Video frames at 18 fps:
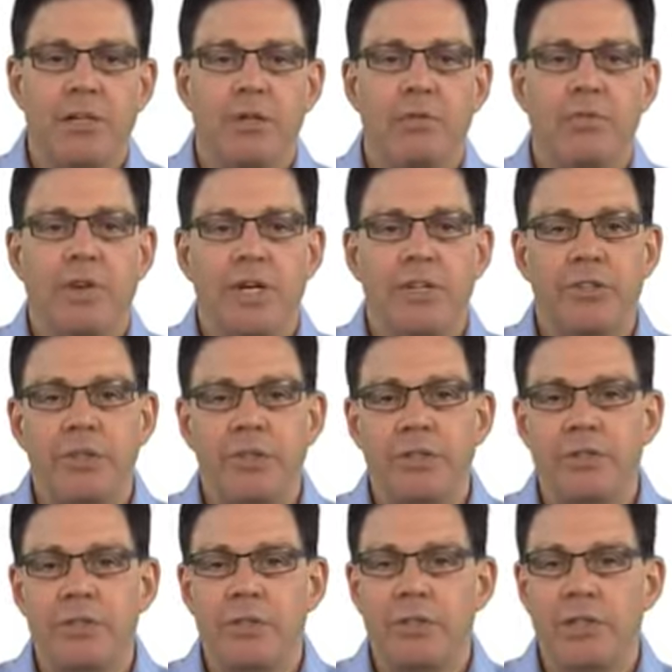You'll find your
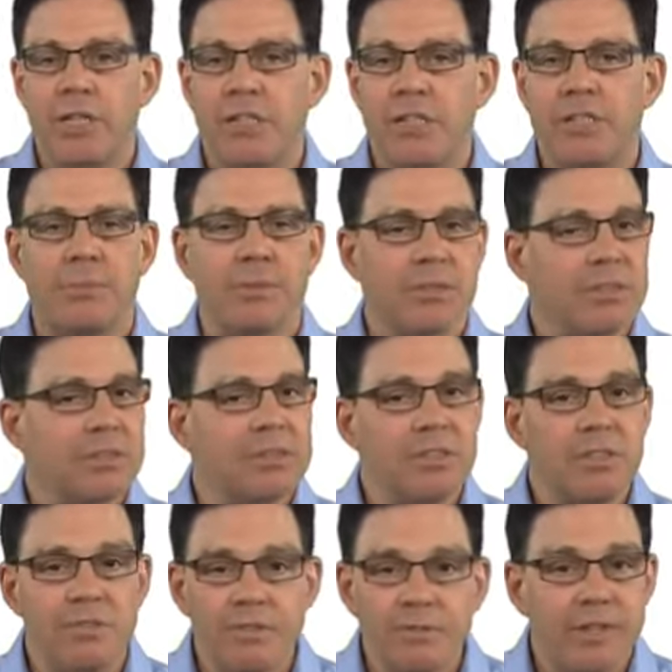internal customers
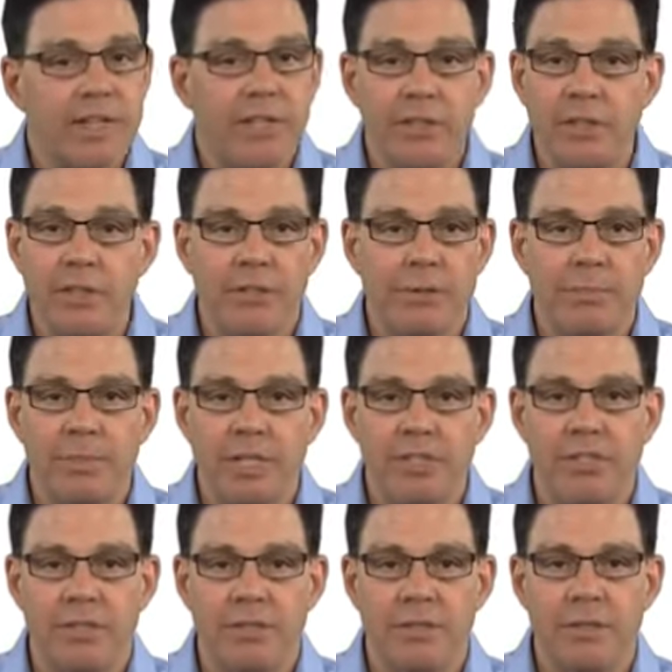defending your
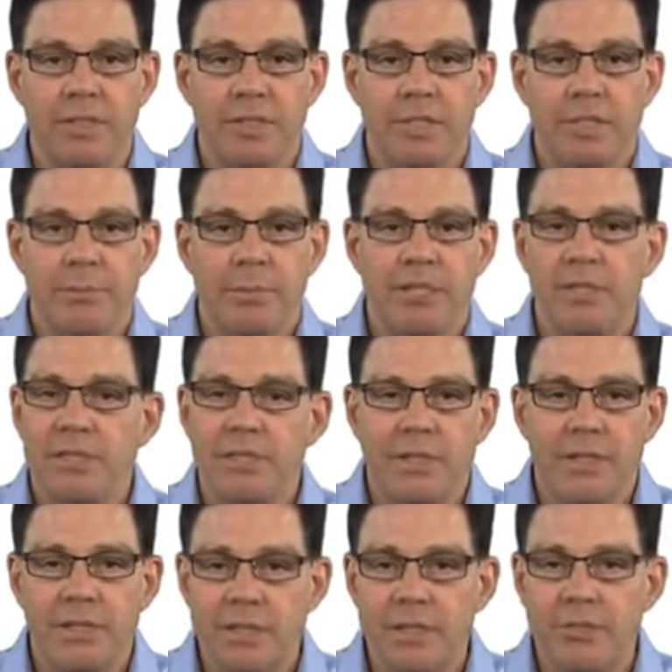budget
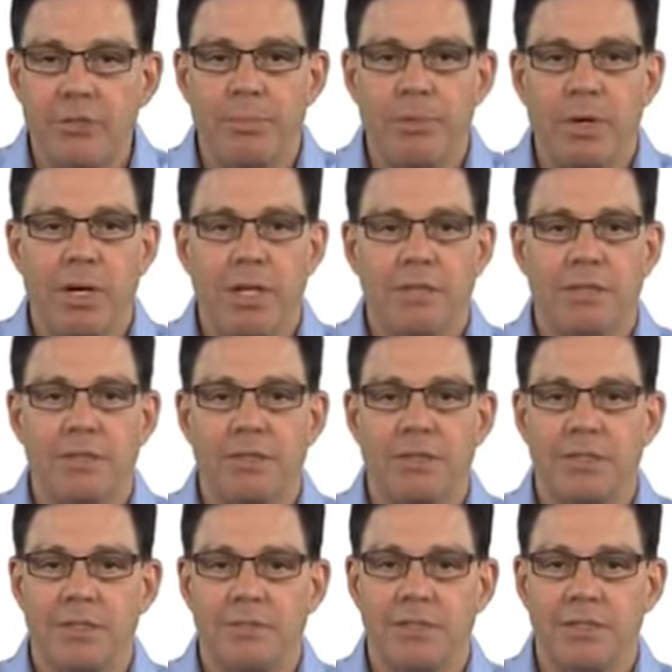because they need your products
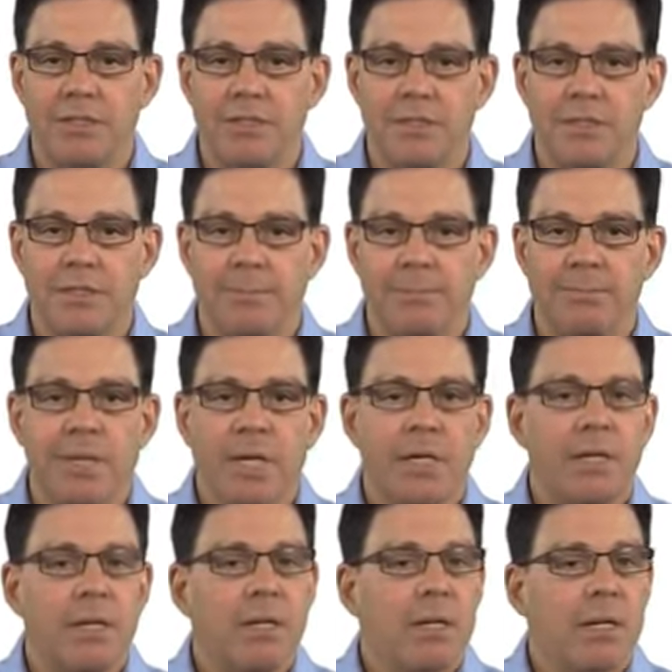and services.
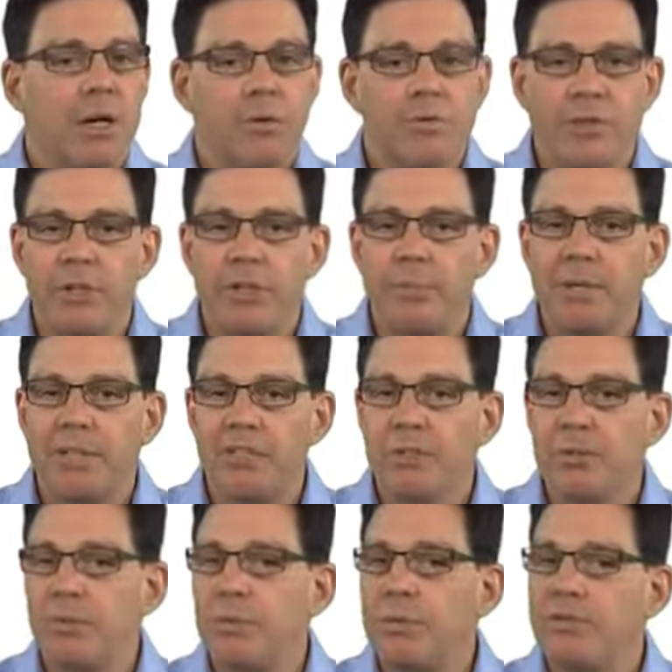Hopefully your
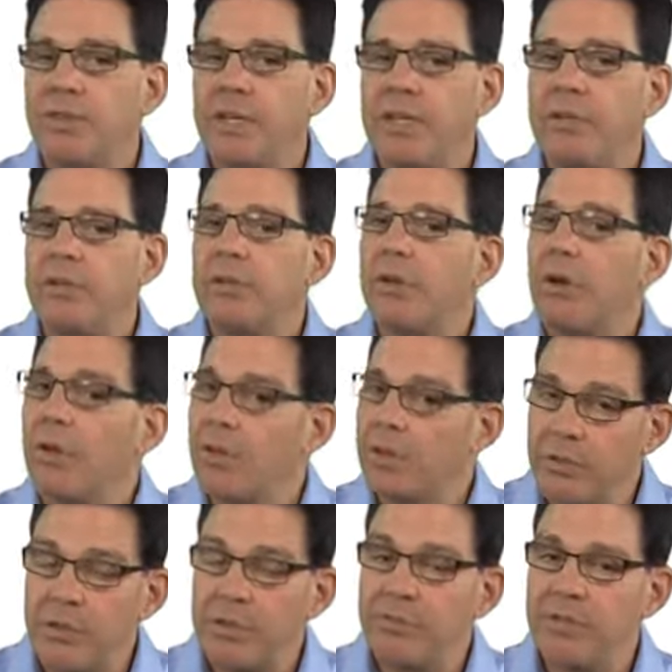budget will fund all
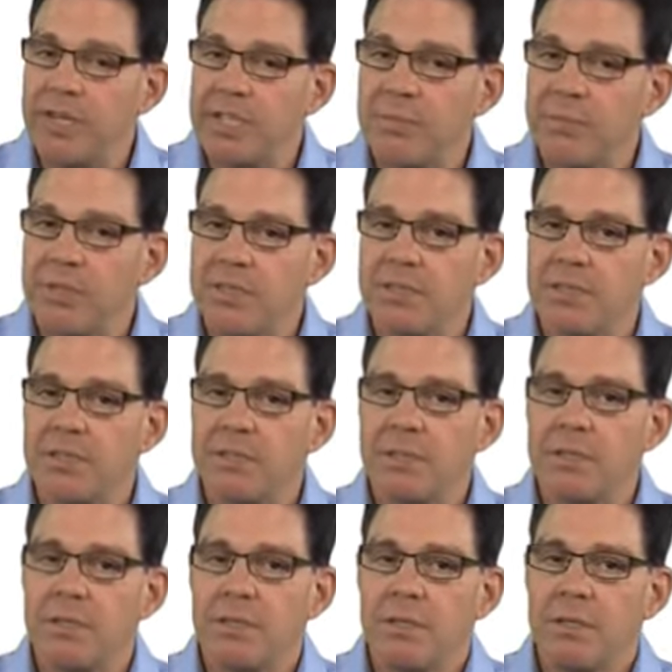the good investments
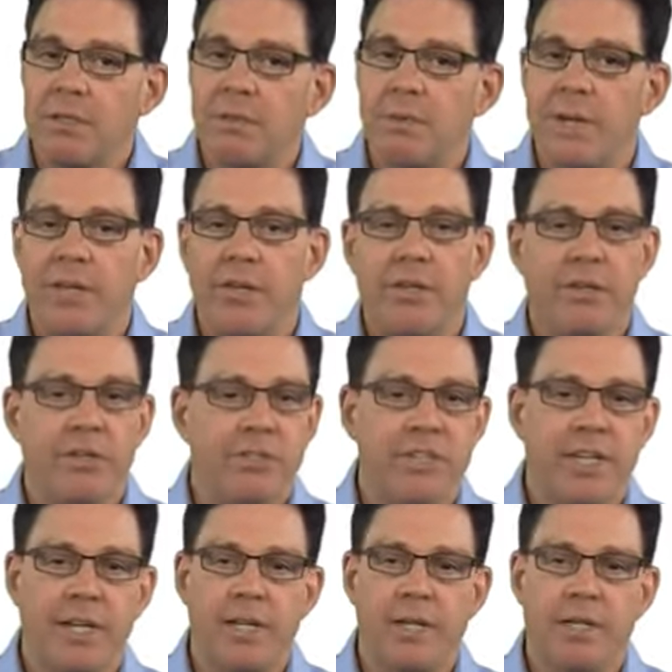rather than
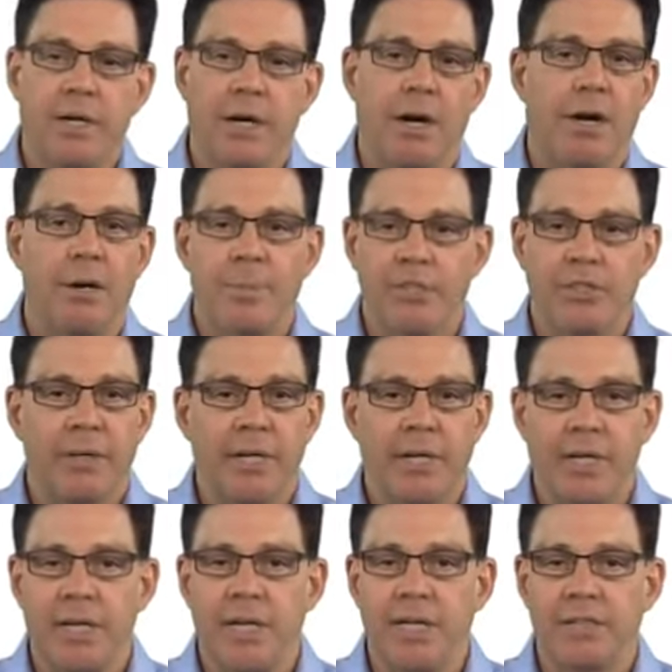taking
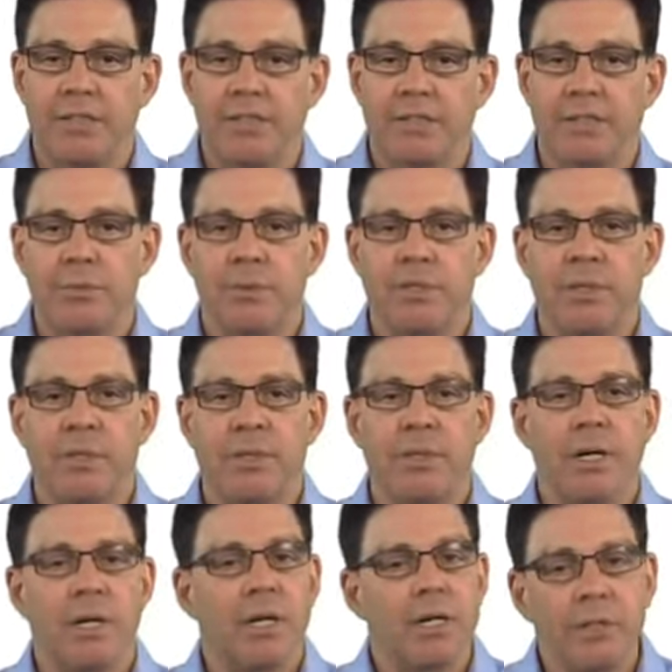arbitrary cuts
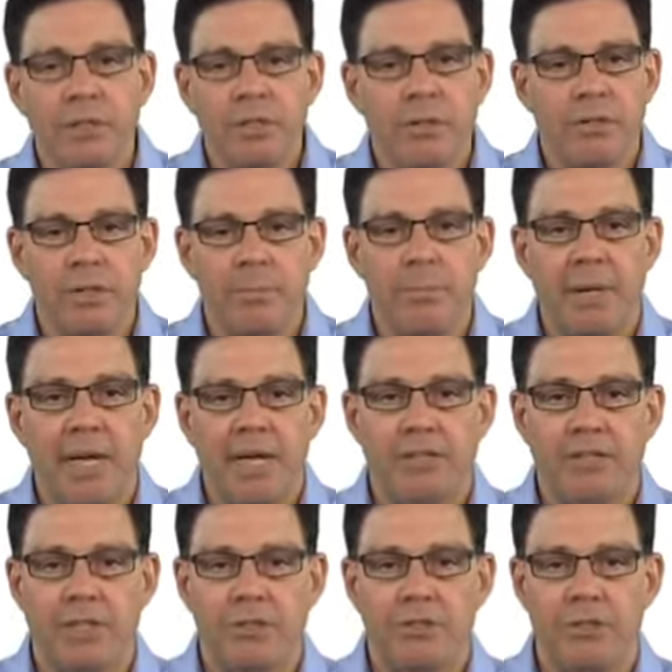with unknown
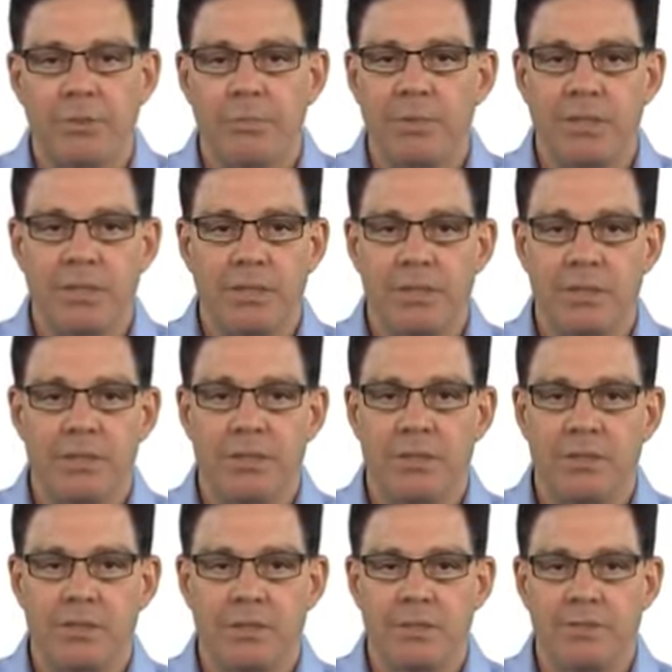impacts on your ability
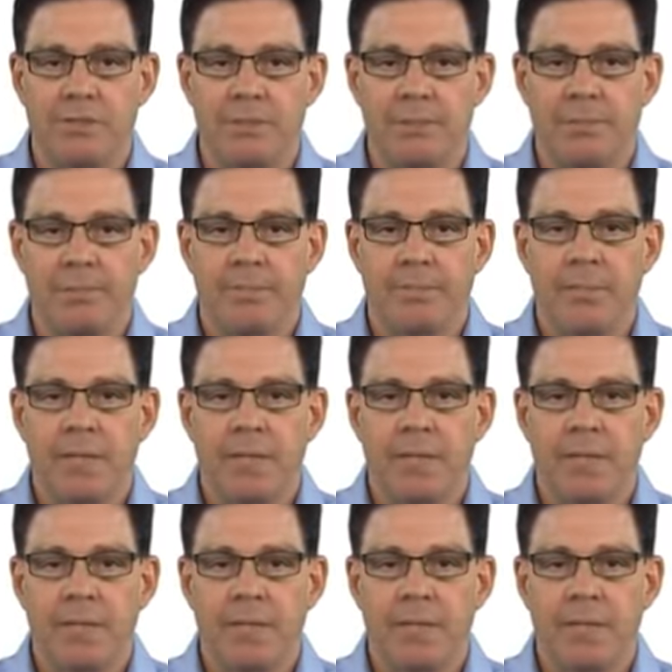to deliver.